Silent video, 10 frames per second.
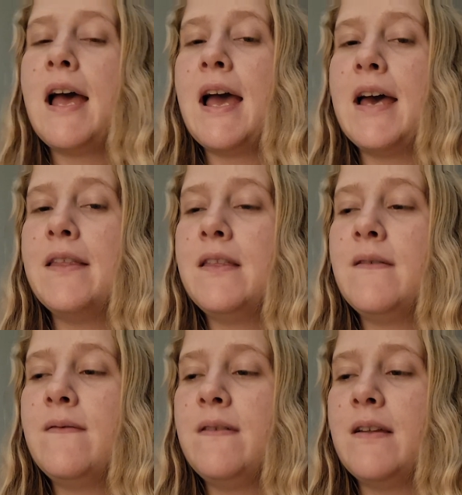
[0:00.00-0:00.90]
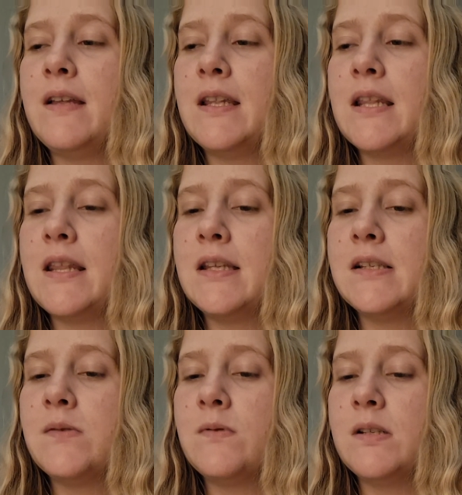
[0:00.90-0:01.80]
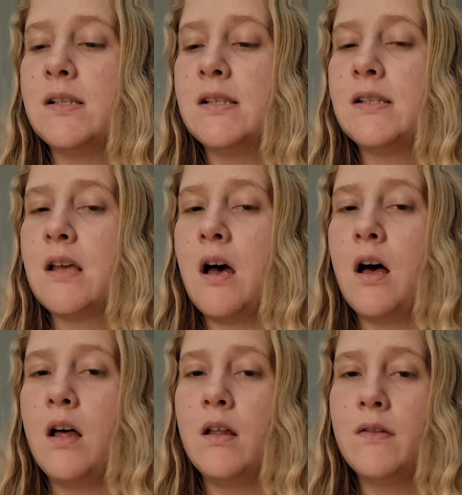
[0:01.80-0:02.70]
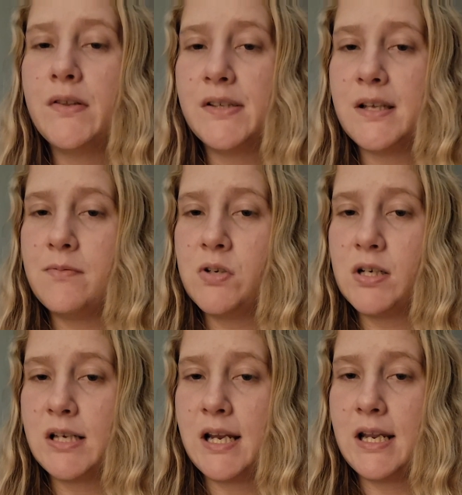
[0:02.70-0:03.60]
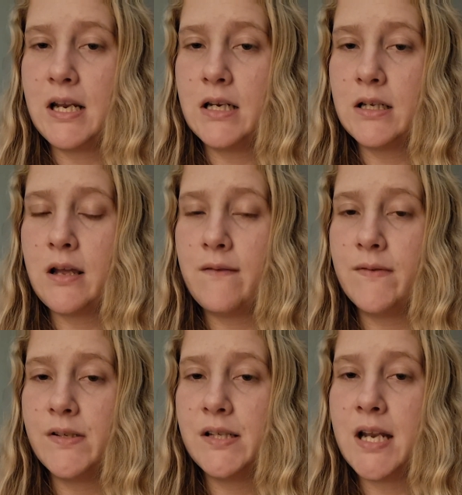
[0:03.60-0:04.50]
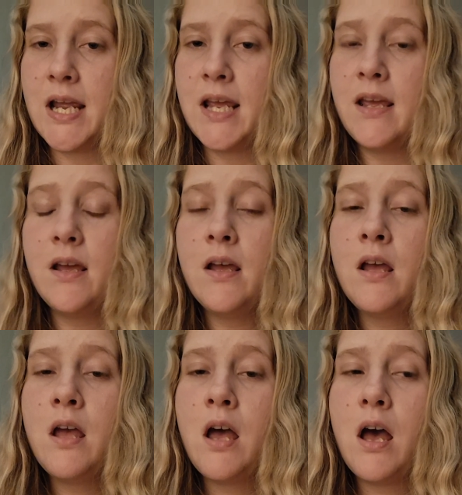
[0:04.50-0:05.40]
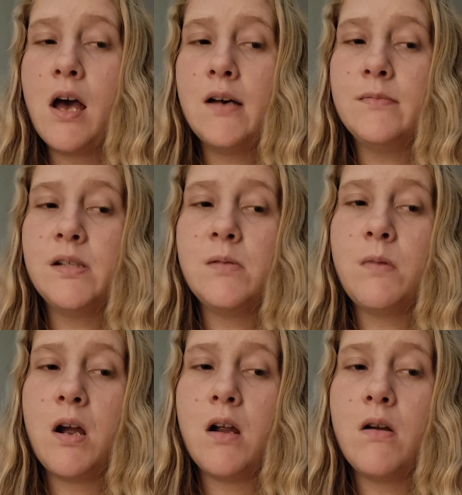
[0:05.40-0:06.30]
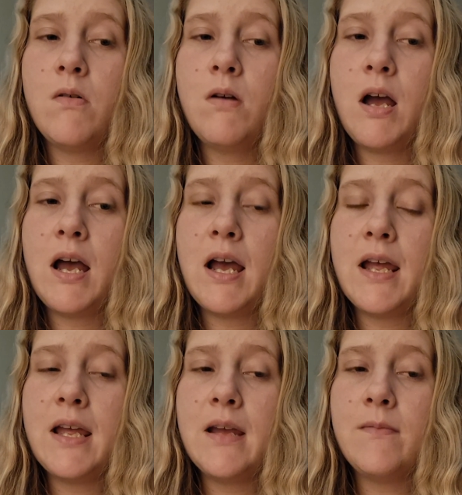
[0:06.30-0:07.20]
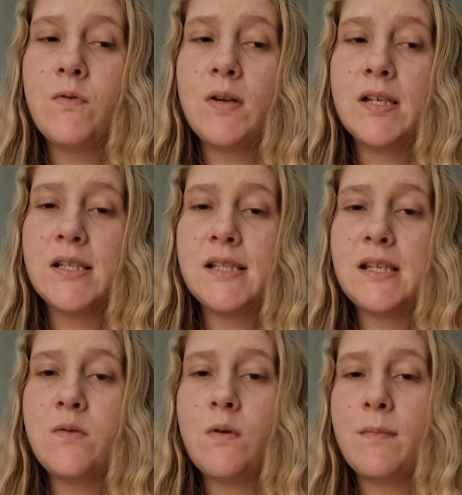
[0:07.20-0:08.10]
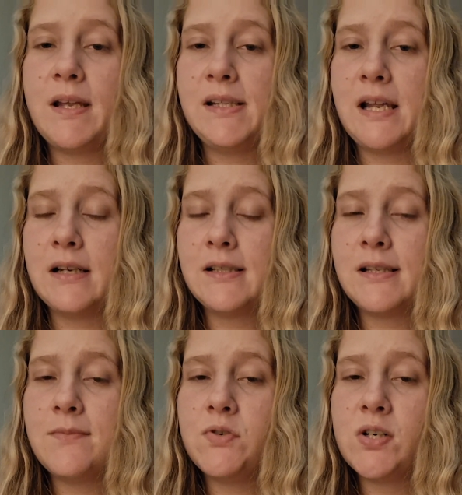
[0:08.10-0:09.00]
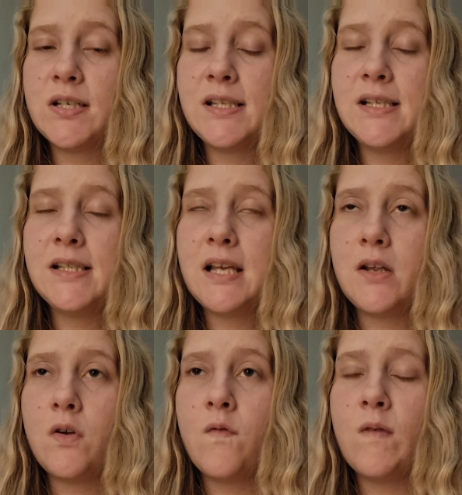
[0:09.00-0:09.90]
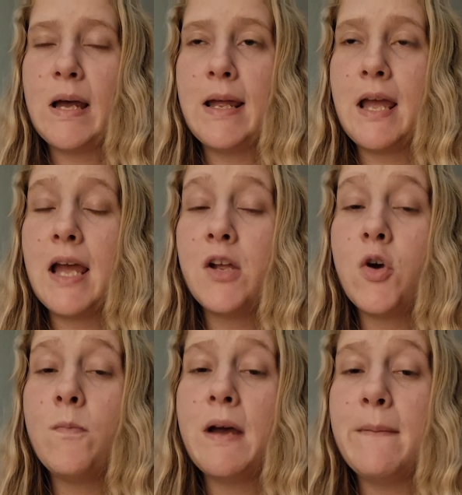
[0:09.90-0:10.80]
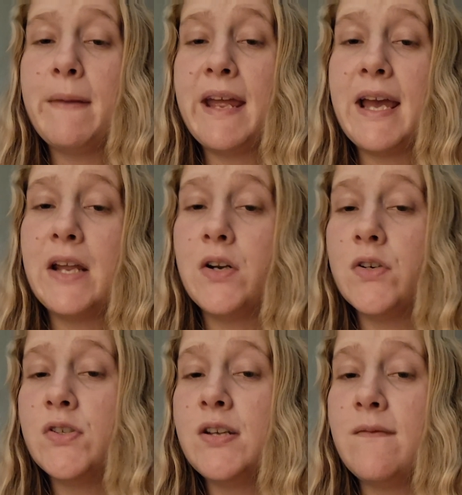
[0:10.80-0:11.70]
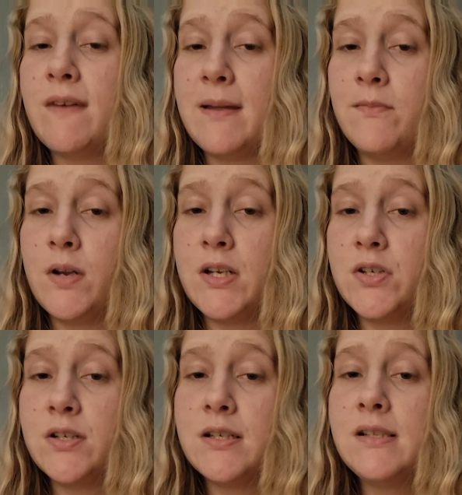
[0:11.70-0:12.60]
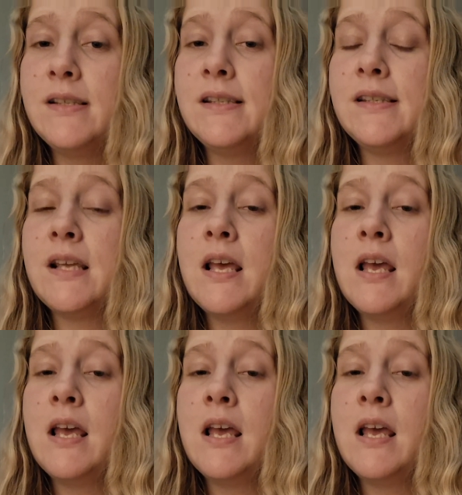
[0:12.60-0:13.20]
had the feeling that this was all the subject I needed to cover tonight. Tomorrow I am going to see what my next subject is. I go by my energy and vibrations.